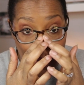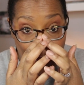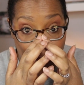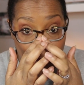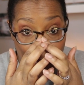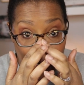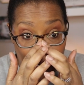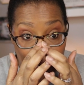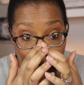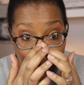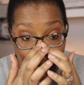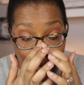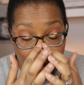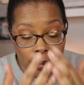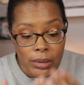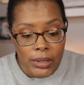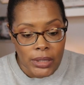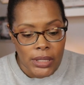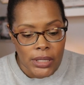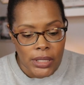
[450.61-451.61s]
Where I
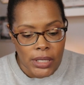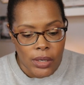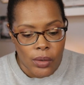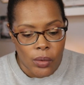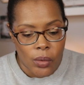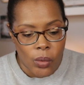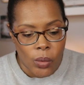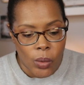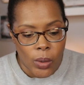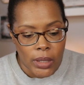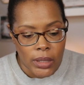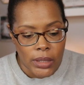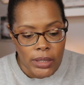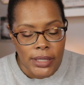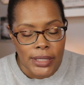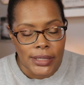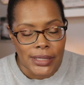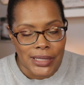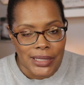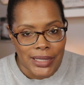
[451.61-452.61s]
normally get
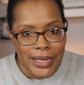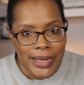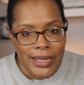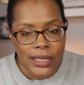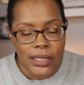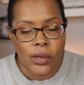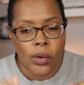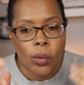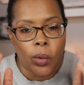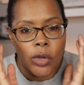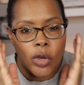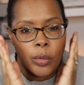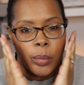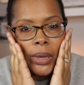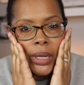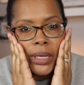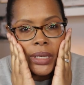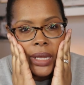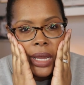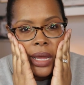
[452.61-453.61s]
oily, it's slightly oil,
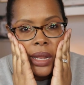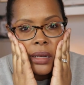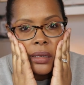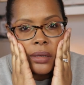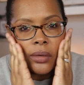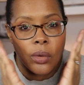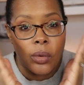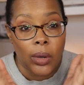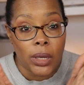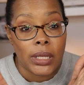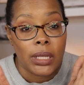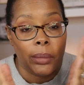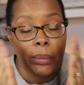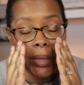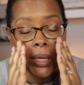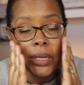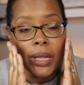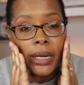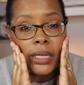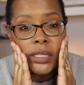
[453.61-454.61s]
but not oily,
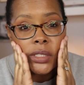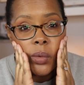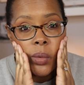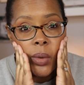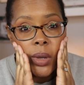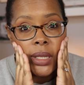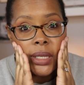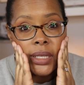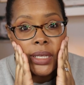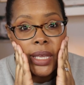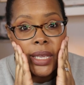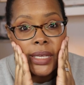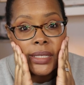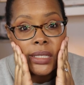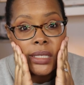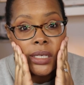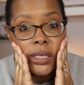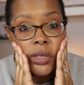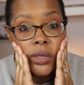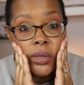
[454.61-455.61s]
but not as oily
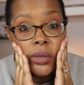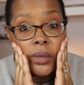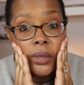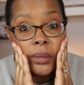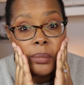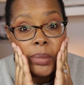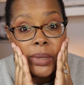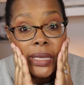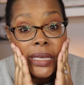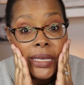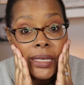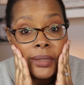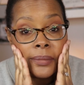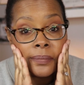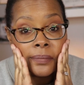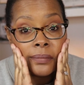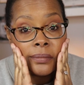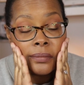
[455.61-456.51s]
as it could be.